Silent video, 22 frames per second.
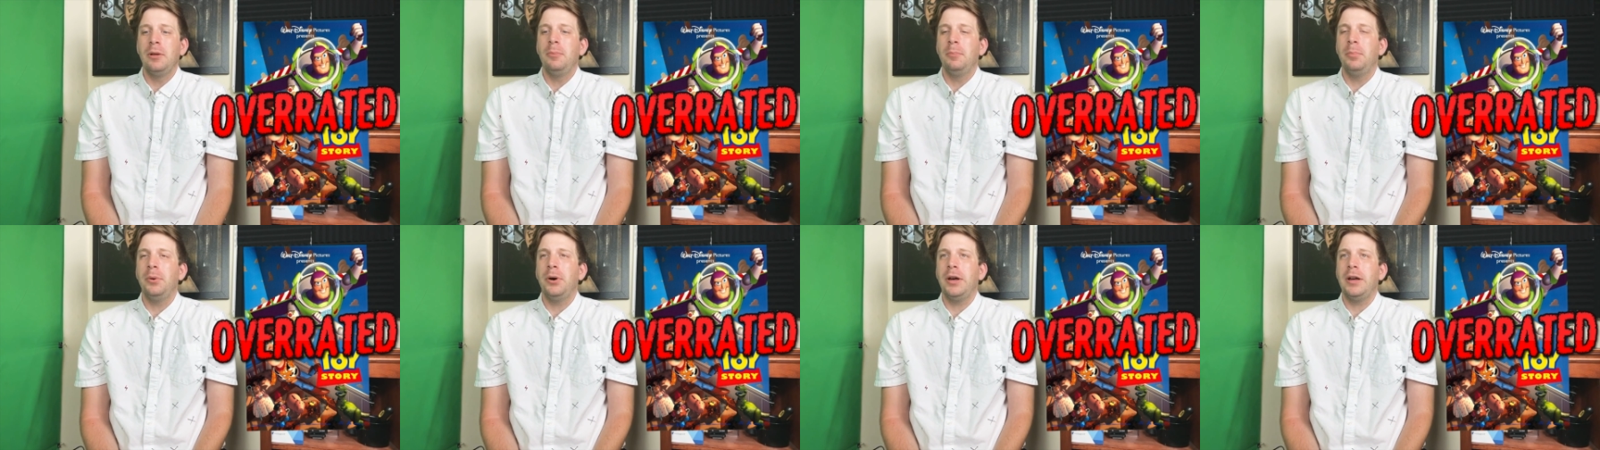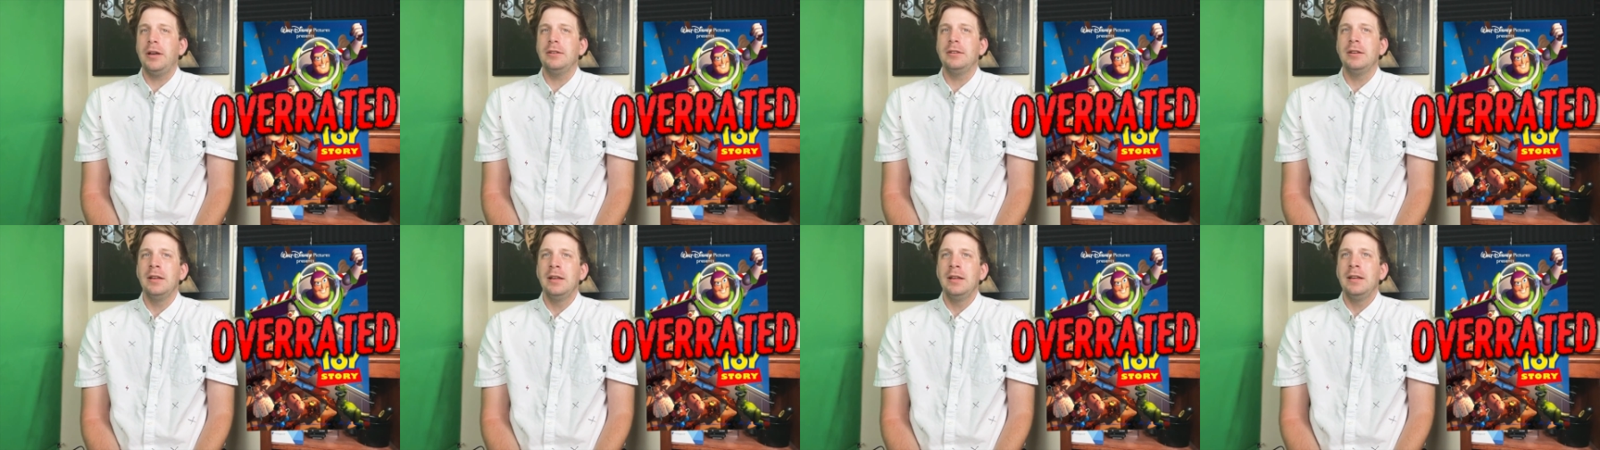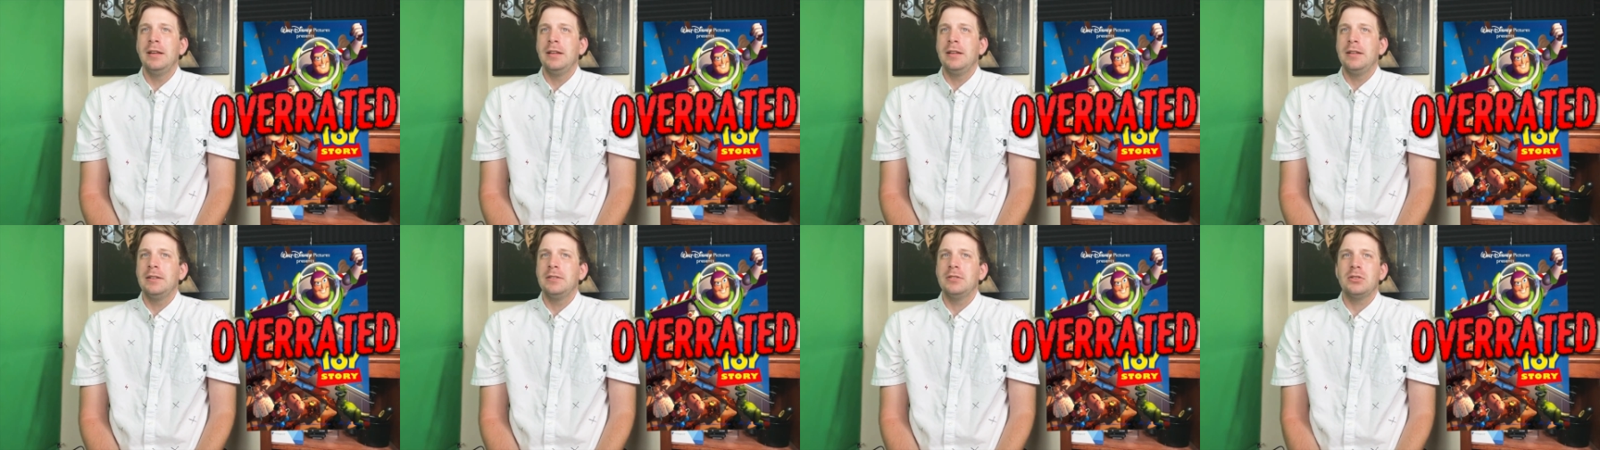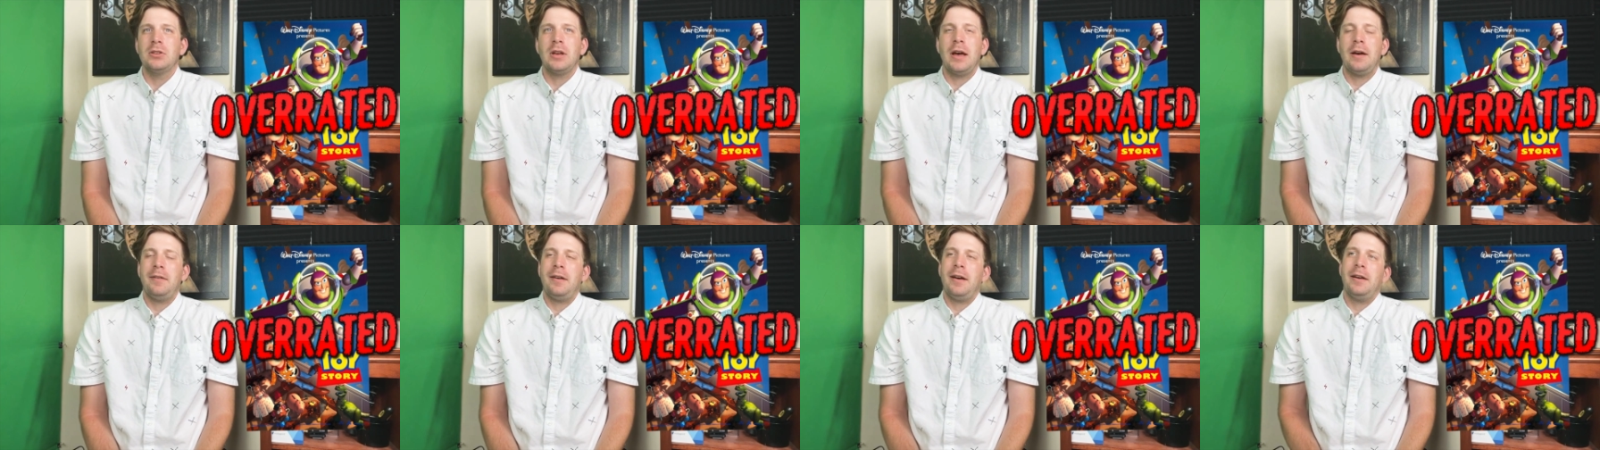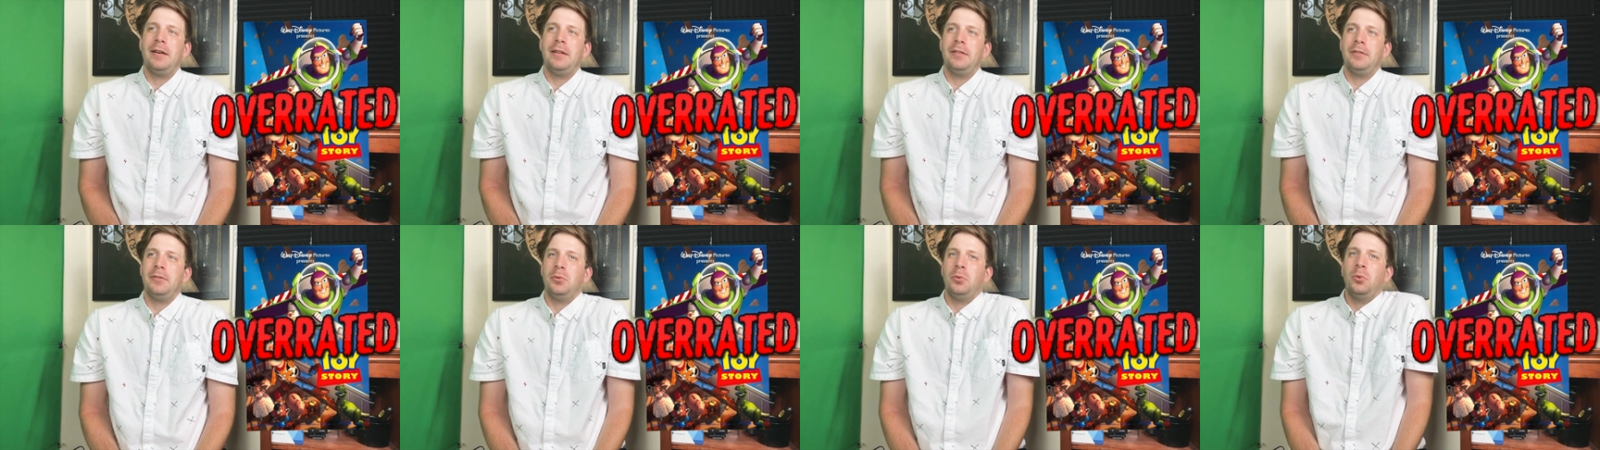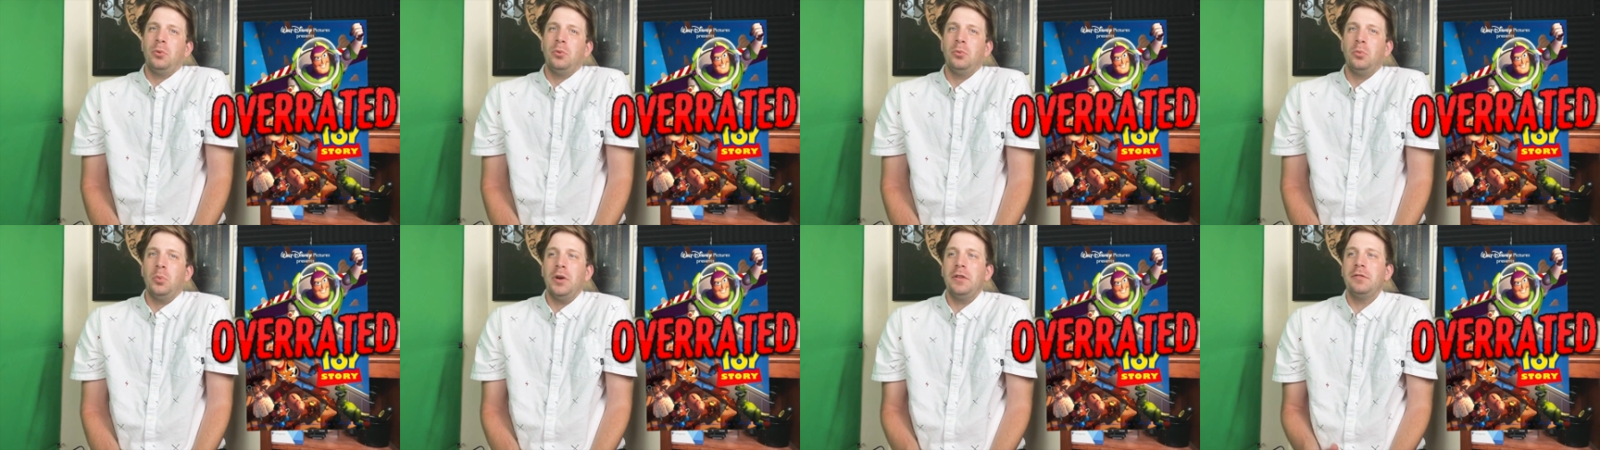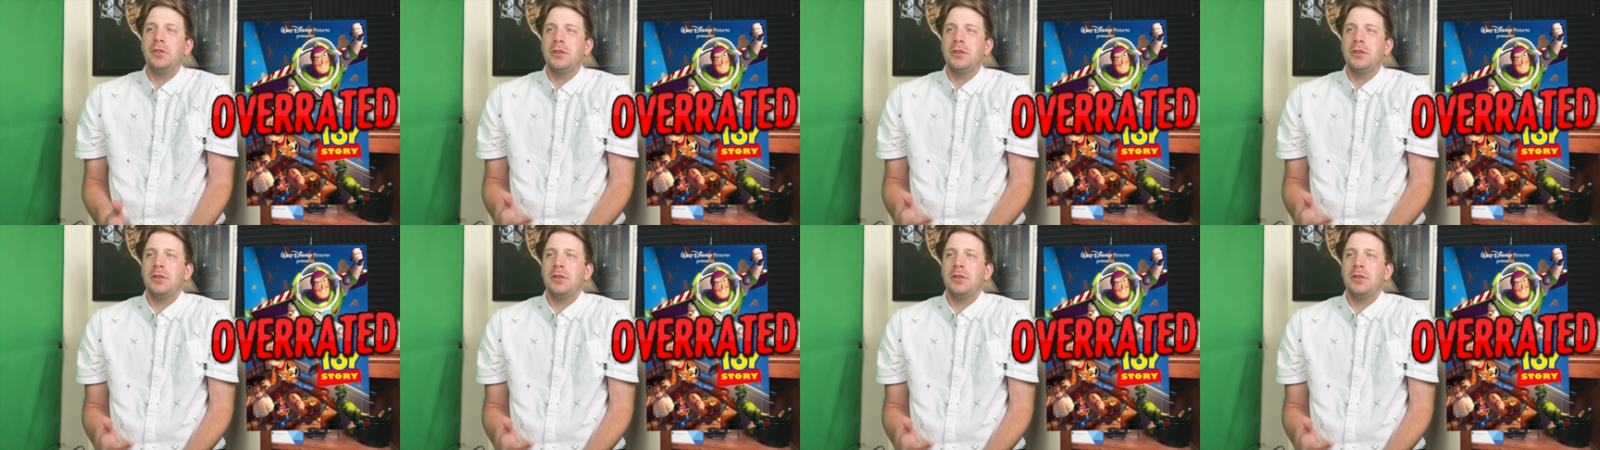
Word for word: But I, we've